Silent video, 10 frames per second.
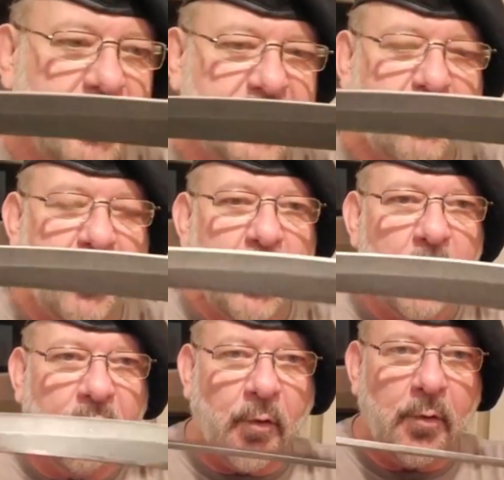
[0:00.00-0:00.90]

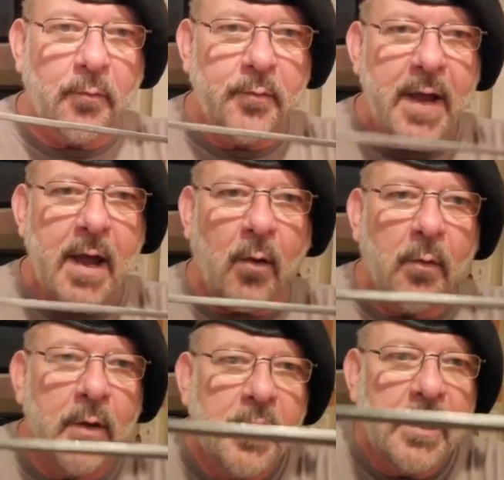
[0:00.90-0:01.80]
beautiful. Now,
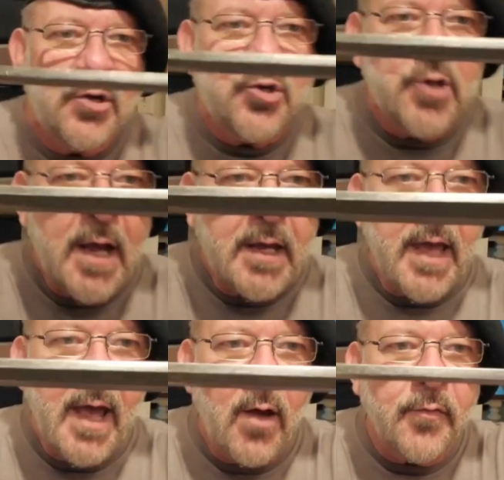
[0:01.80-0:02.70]
check
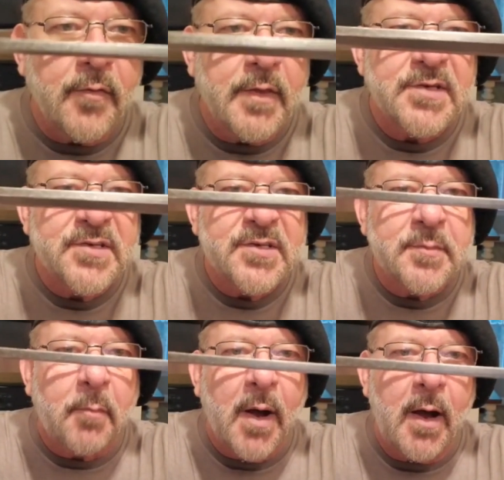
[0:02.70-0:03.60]
out this
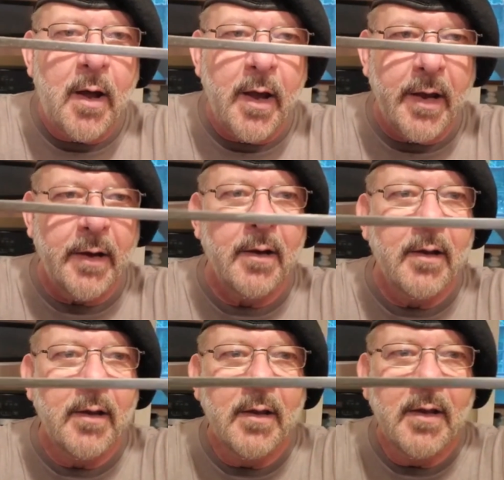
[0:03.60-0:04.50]
spine.
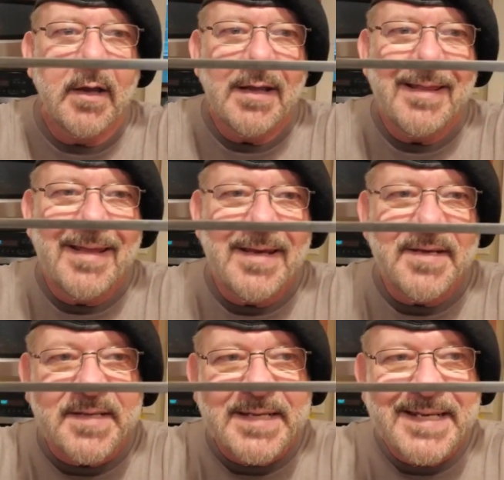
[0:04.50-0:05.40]

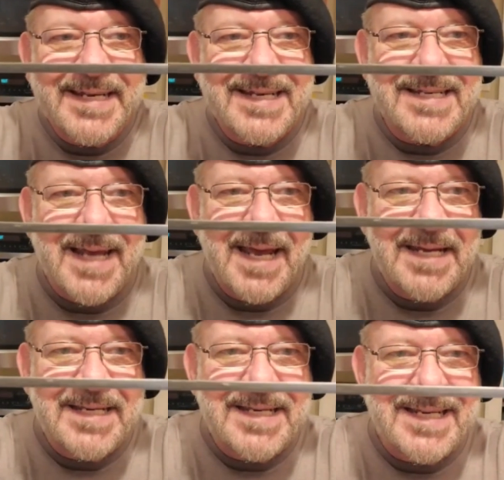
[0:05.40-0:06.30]
This is
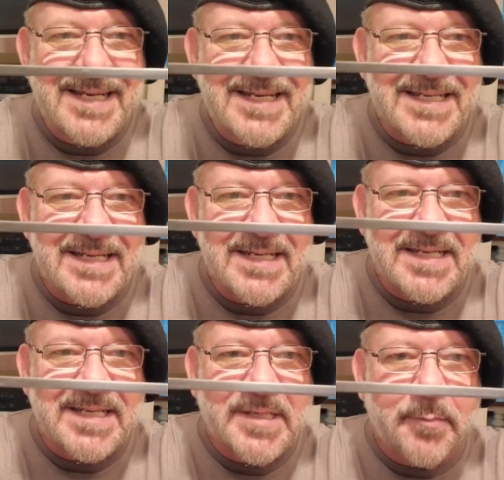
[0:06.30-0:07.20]
a decent
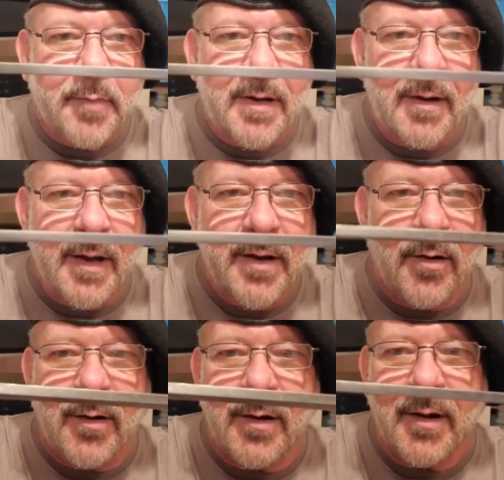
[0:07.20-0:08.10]
spine
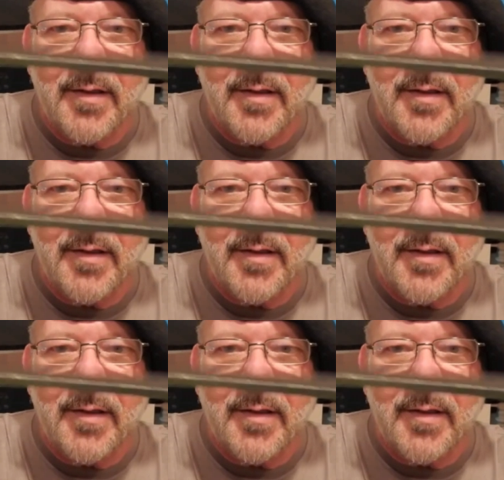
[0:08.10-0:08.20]
on